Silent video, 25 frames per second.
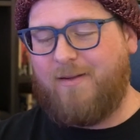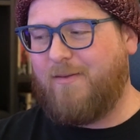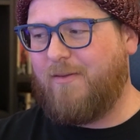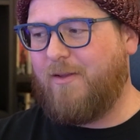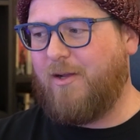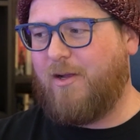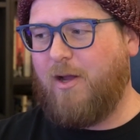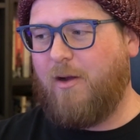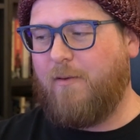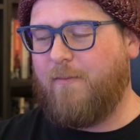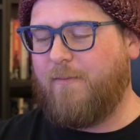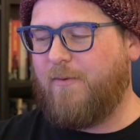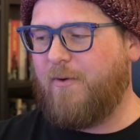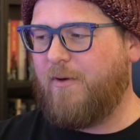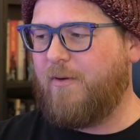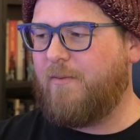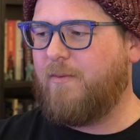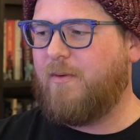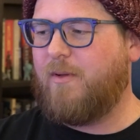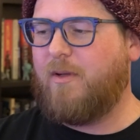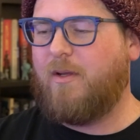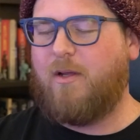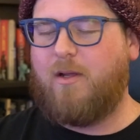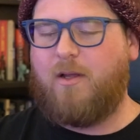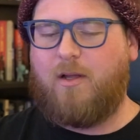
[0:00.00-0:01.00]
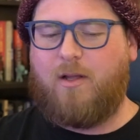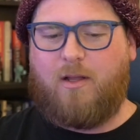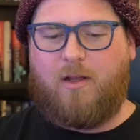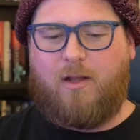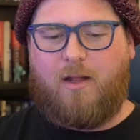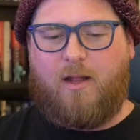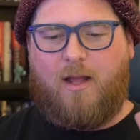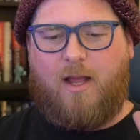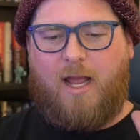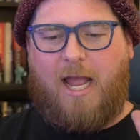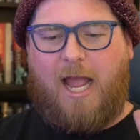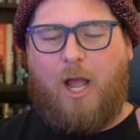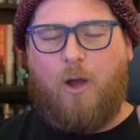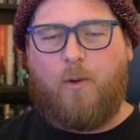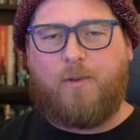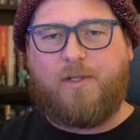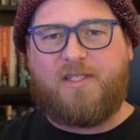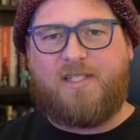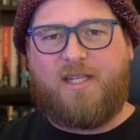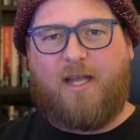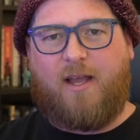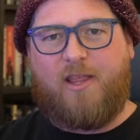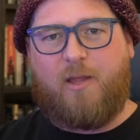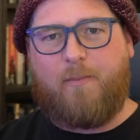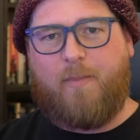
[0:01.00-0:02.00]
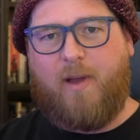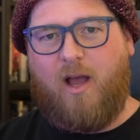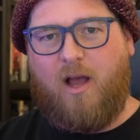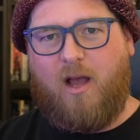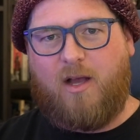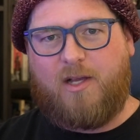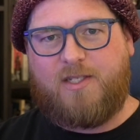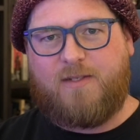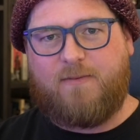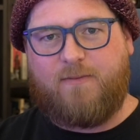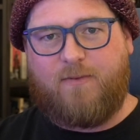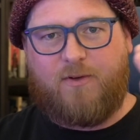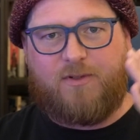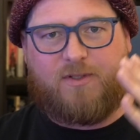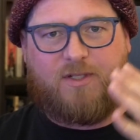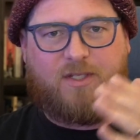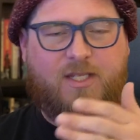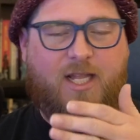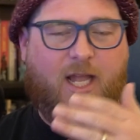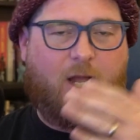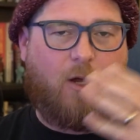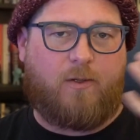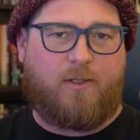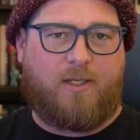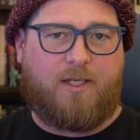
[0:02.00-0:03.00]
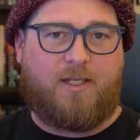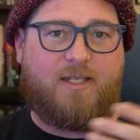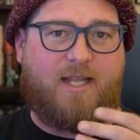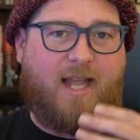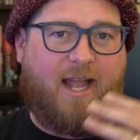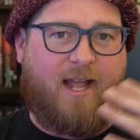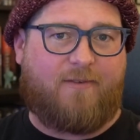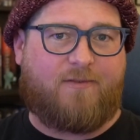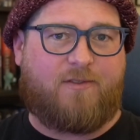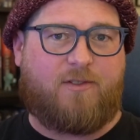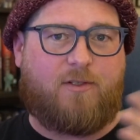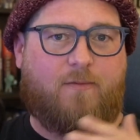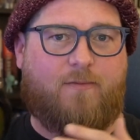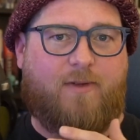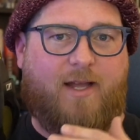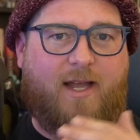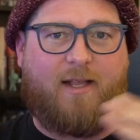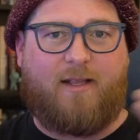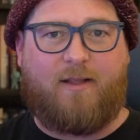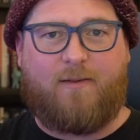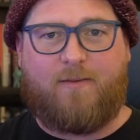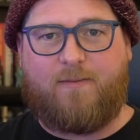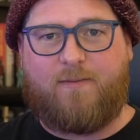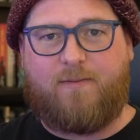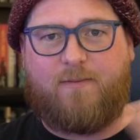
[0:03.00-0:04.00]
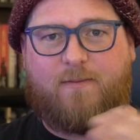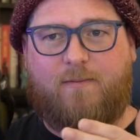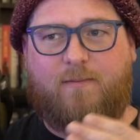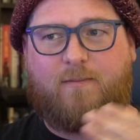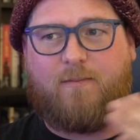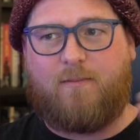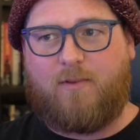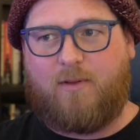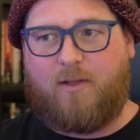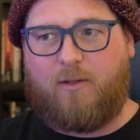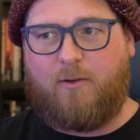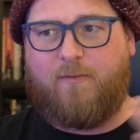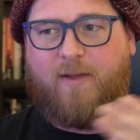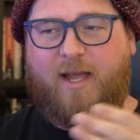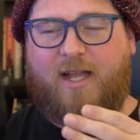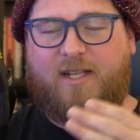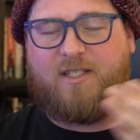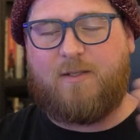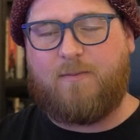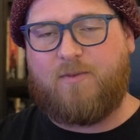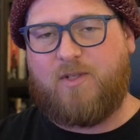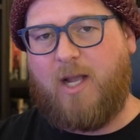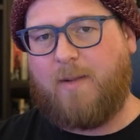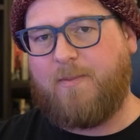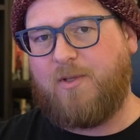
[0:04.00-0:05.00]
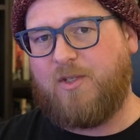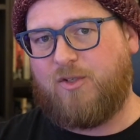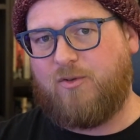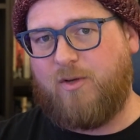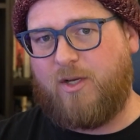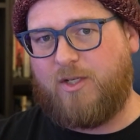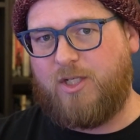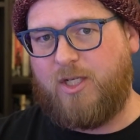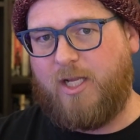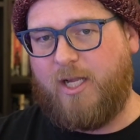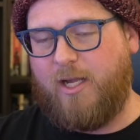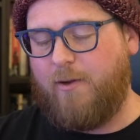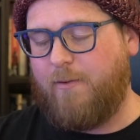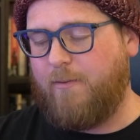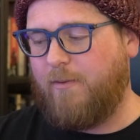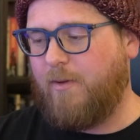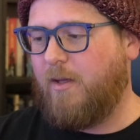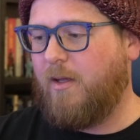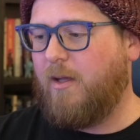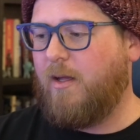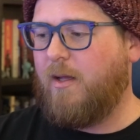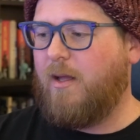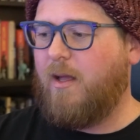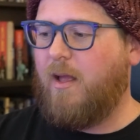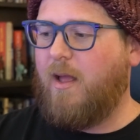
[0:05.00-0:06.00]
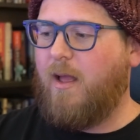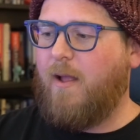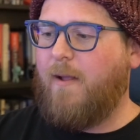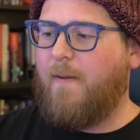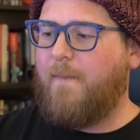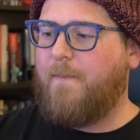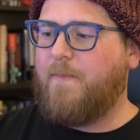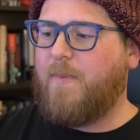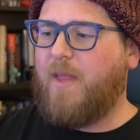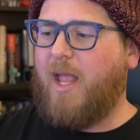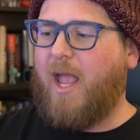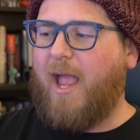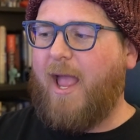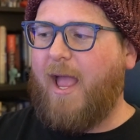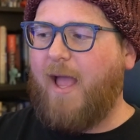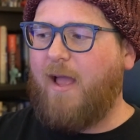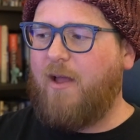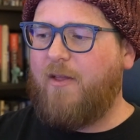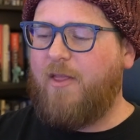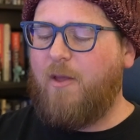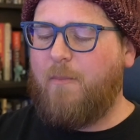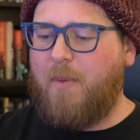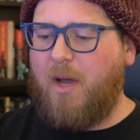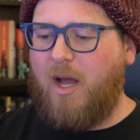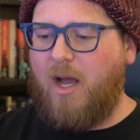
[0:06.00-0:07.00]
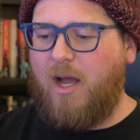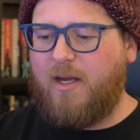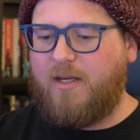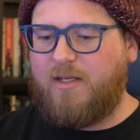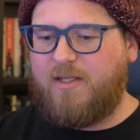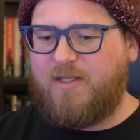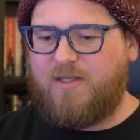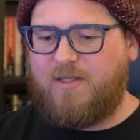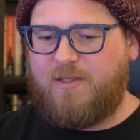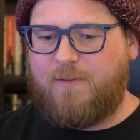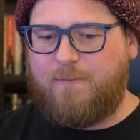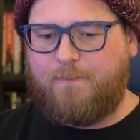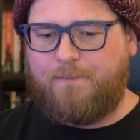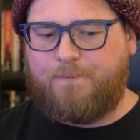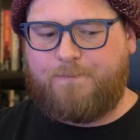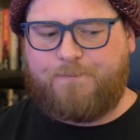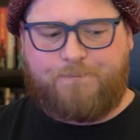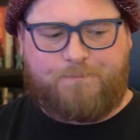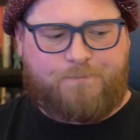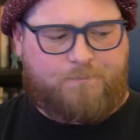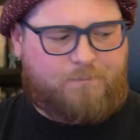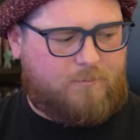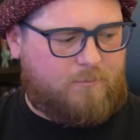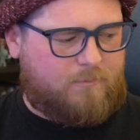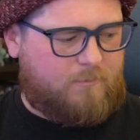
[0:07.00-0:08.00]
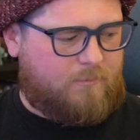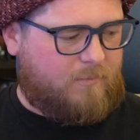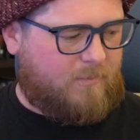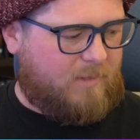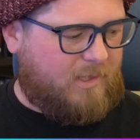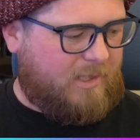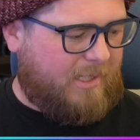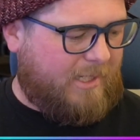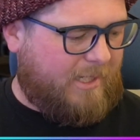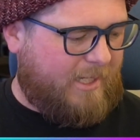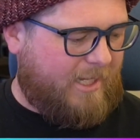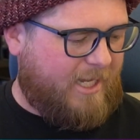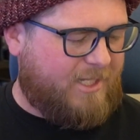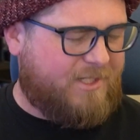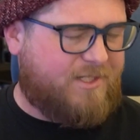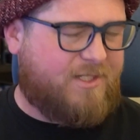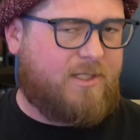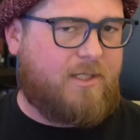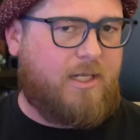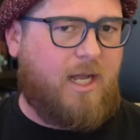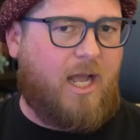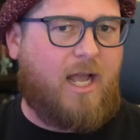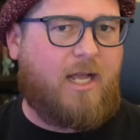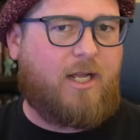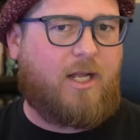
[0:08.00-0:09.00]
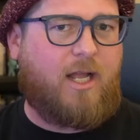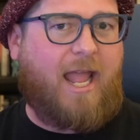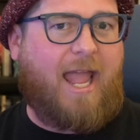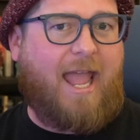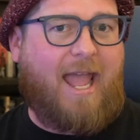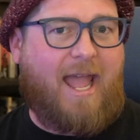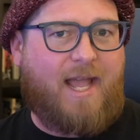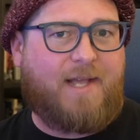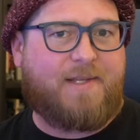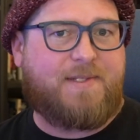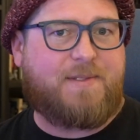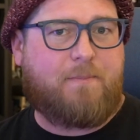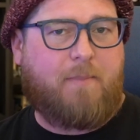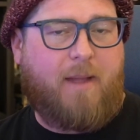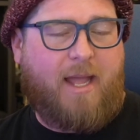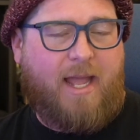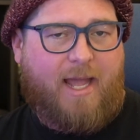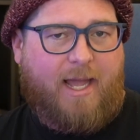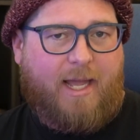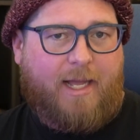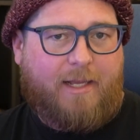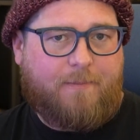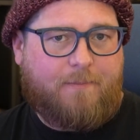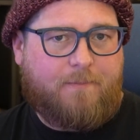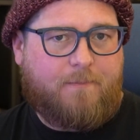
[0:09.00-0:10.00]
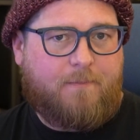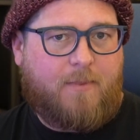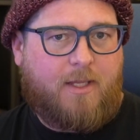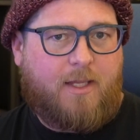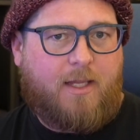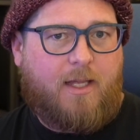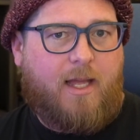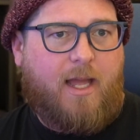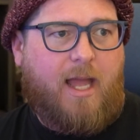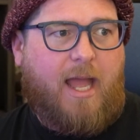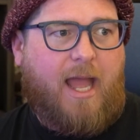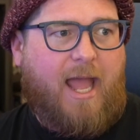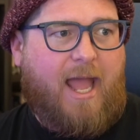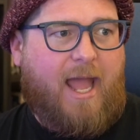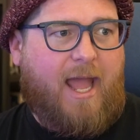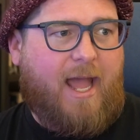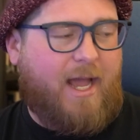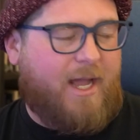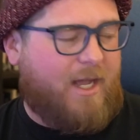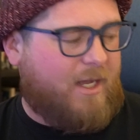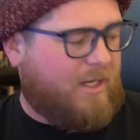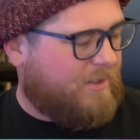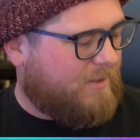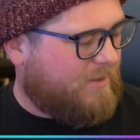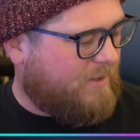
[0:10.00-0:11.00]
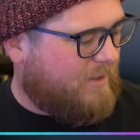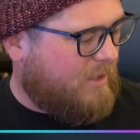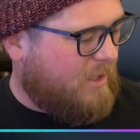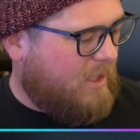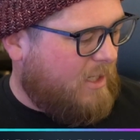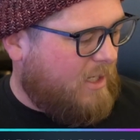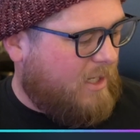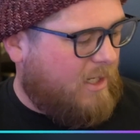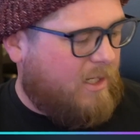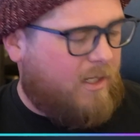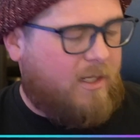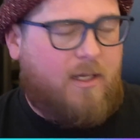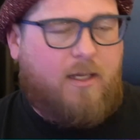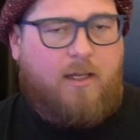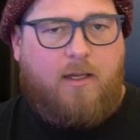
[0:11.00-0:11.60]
the comfort, how it is out of the box versus how it is after you've had of you've had some time to stretch it out. Out of the box, it's not as bad as the